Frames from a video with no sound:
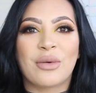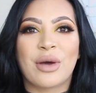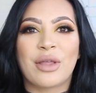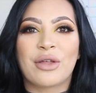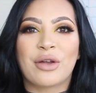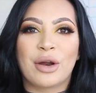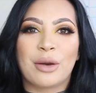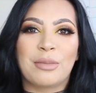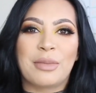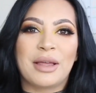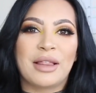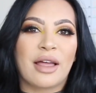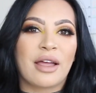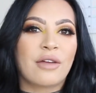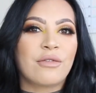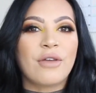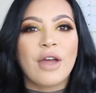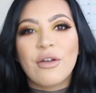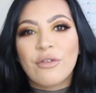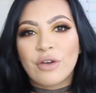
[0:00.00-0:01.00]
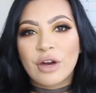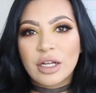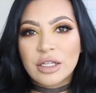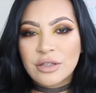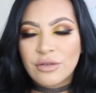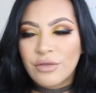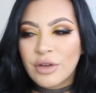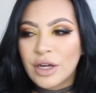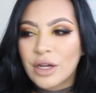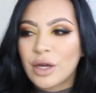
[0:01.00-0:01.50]
whether it be like
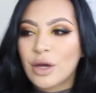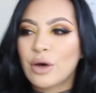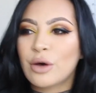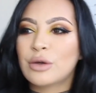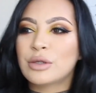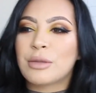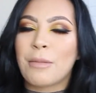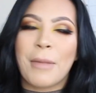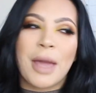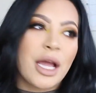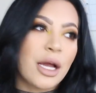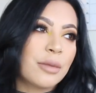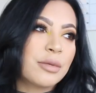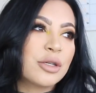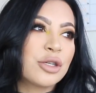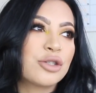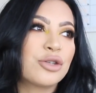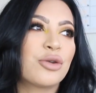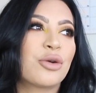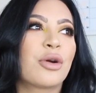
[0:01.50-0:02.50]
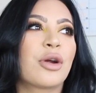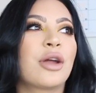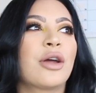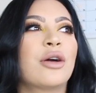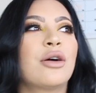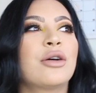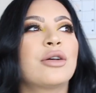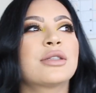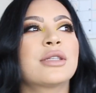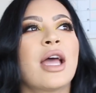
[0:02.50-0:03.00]
favorites videos, makeup
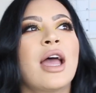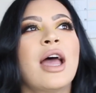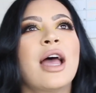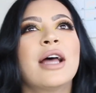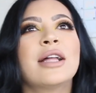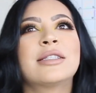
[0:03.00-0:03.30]
tutorials,